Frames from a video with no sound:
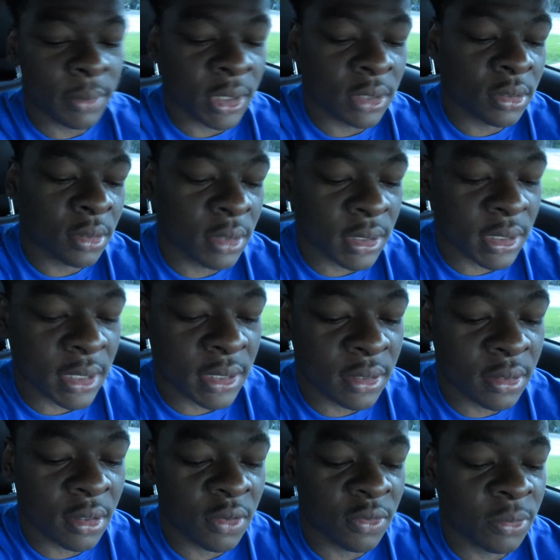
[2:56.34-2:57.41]
Let me turn this
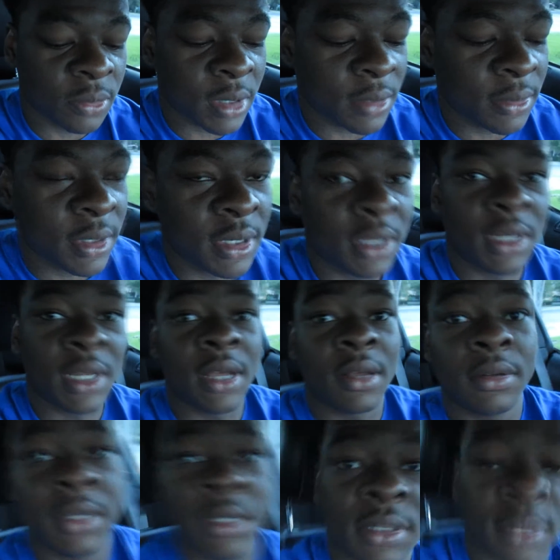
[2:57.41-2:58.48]
AC off. Probably a little
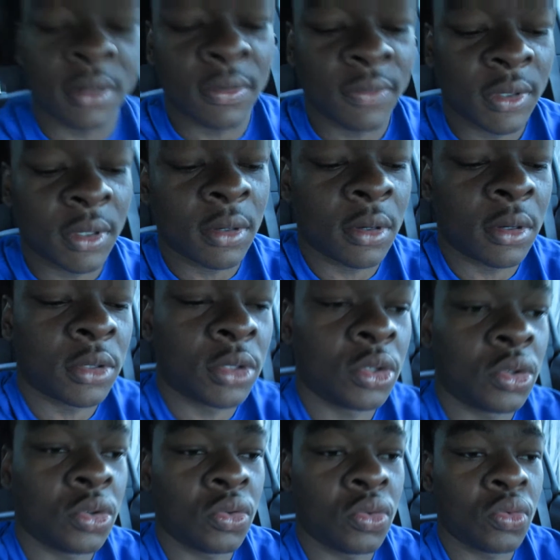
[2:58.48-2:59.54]
loud. Turn off the car
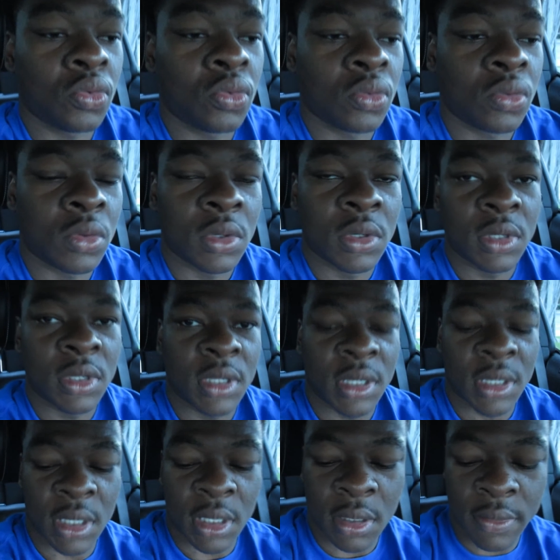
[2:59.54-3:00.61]
too.
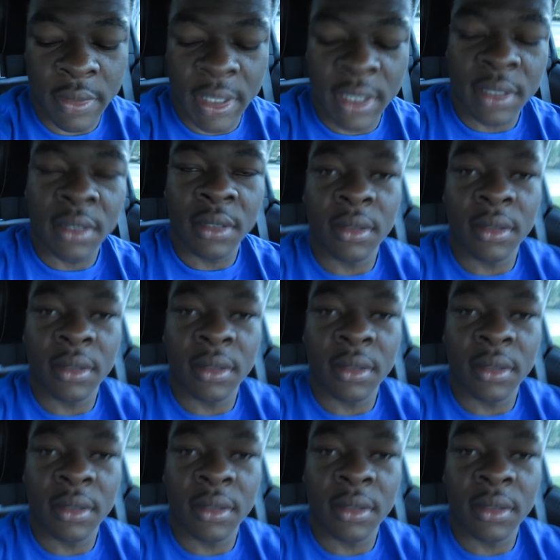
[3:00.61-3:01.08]
Alright.